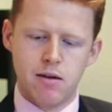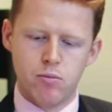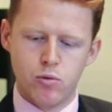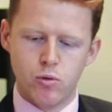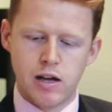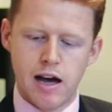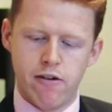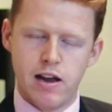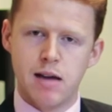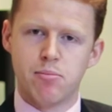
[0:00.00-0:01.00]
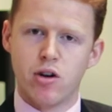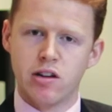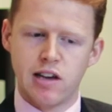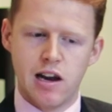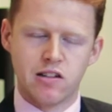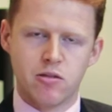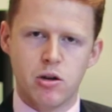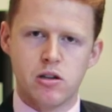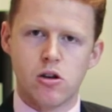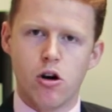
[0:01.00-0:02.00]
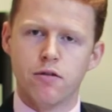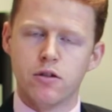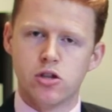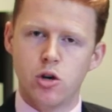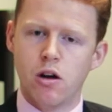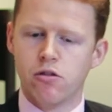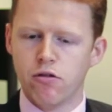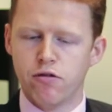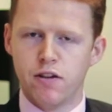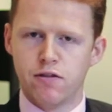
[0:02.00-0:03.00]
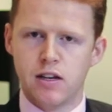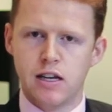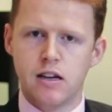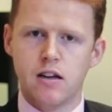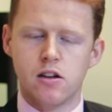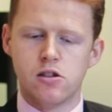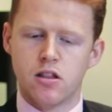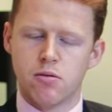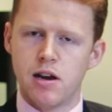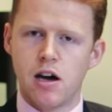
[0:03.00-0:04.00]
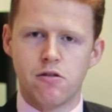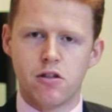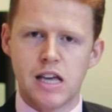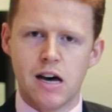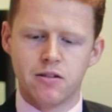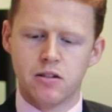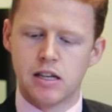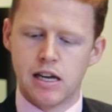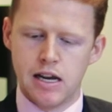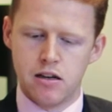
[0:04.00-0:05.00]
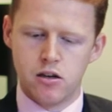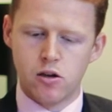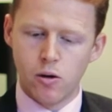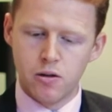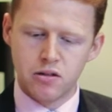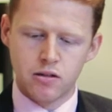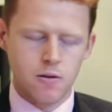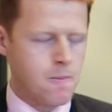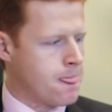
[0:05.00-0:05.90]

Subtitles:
It will carry a pre-sale estimate of 250 to 300,000 Canadian dollars.